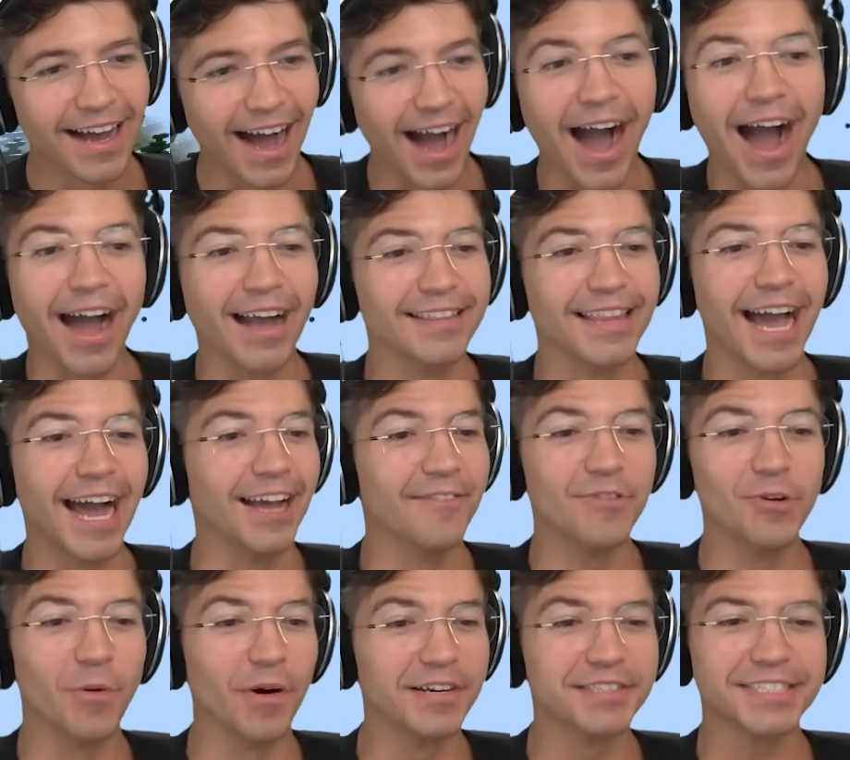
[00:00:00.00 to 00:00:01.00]
Ah, now, if
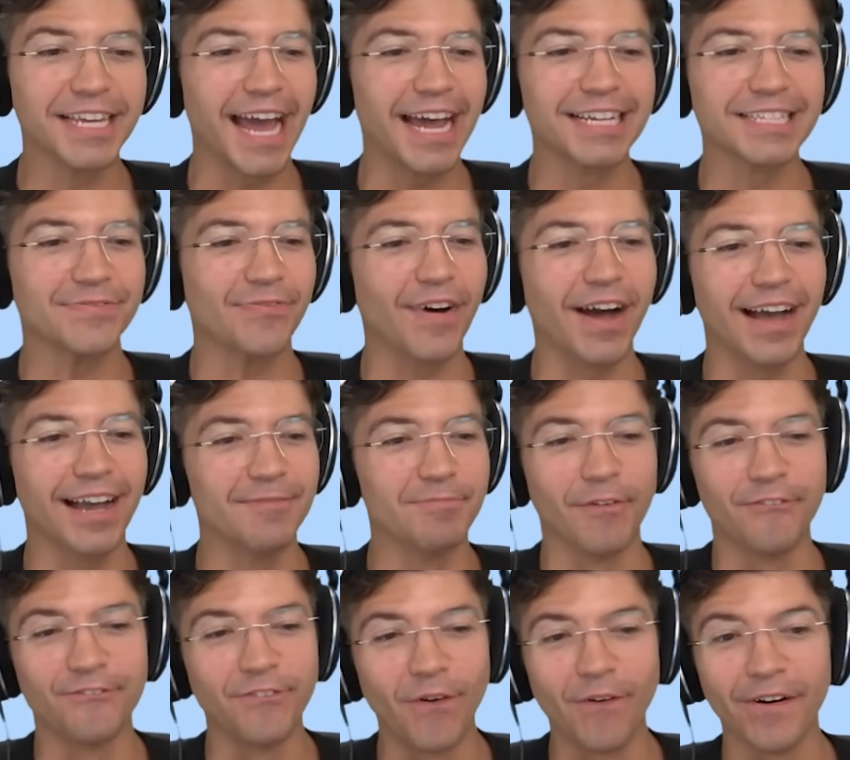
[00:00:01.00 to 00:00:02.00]
you weren't satisfied
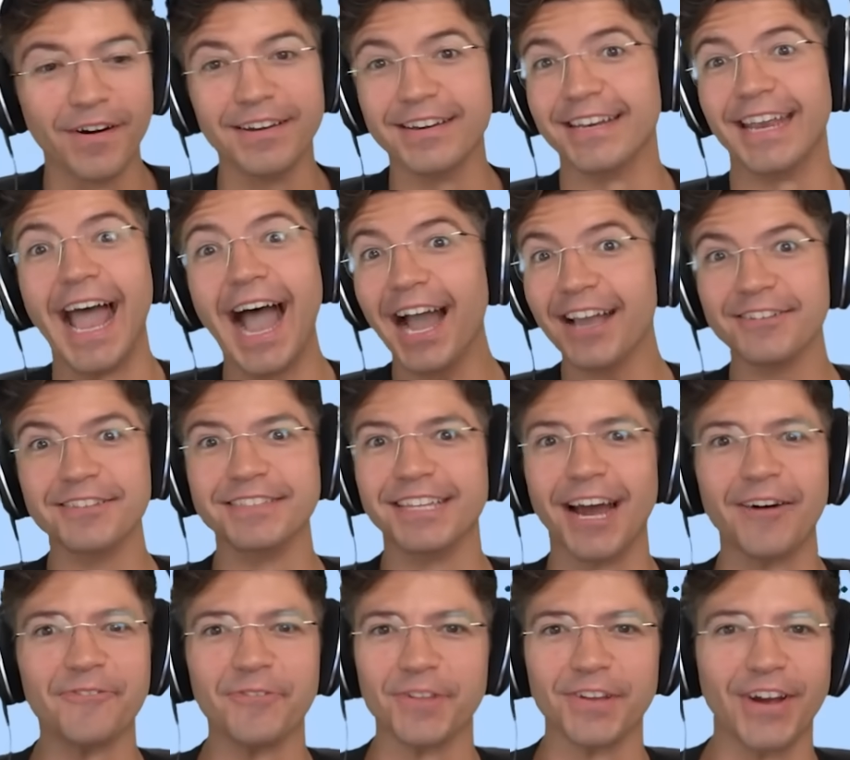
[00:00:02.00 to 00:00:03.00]
before, now you
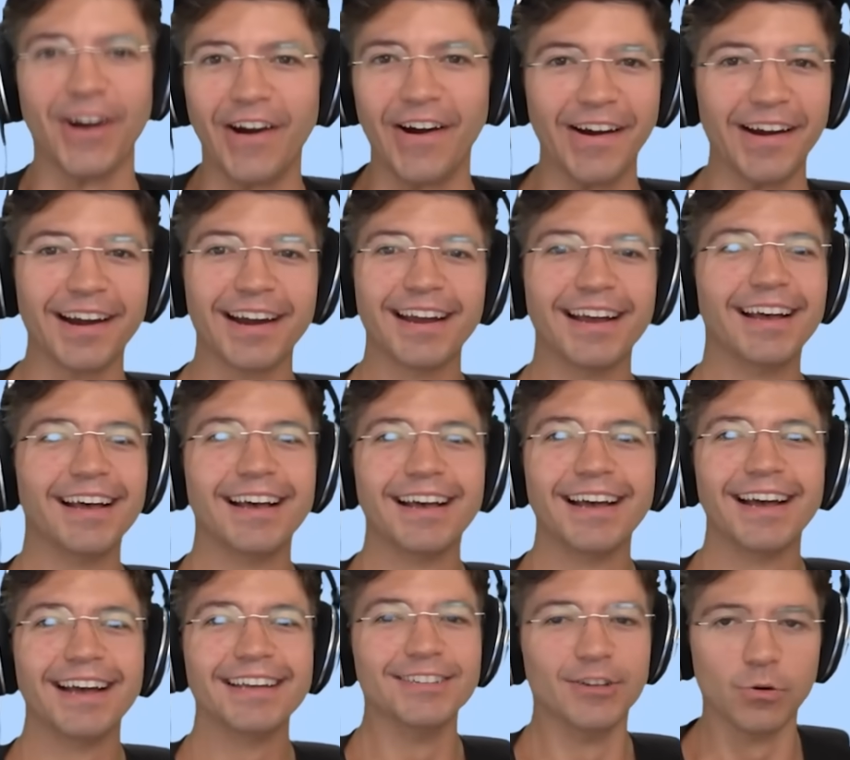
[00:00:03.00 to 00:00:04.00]
definitely are.
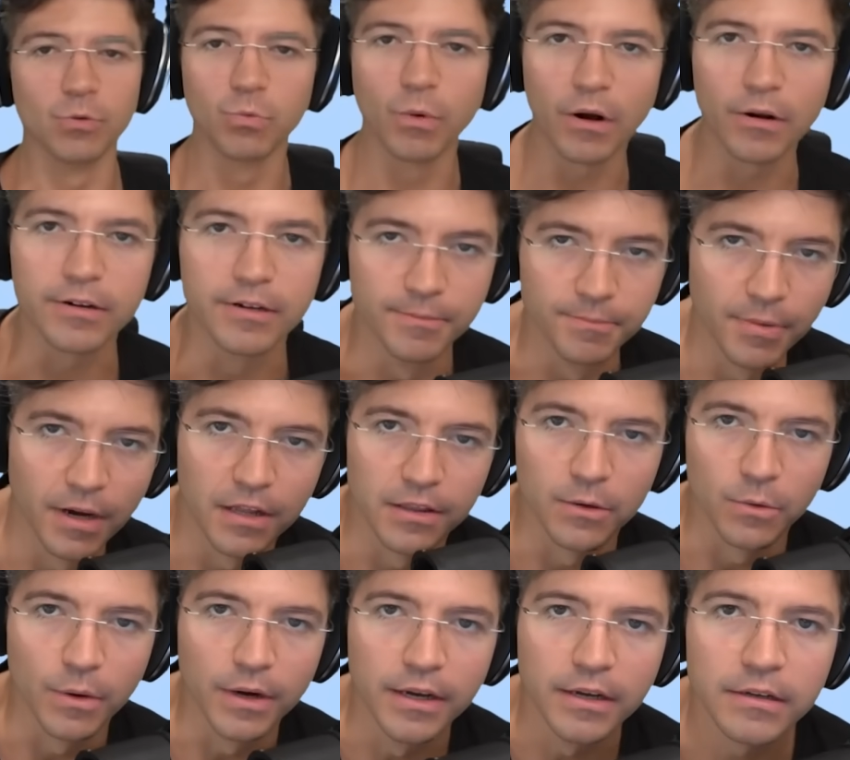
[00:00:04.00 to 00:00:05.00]
You're welcome, by the
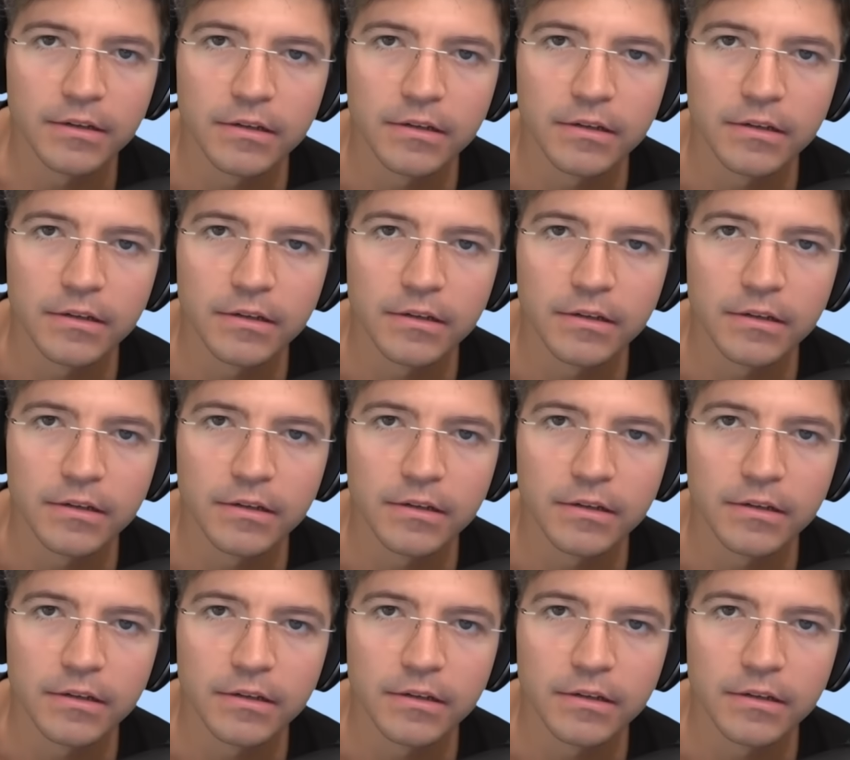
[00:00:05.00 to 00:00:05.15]
way.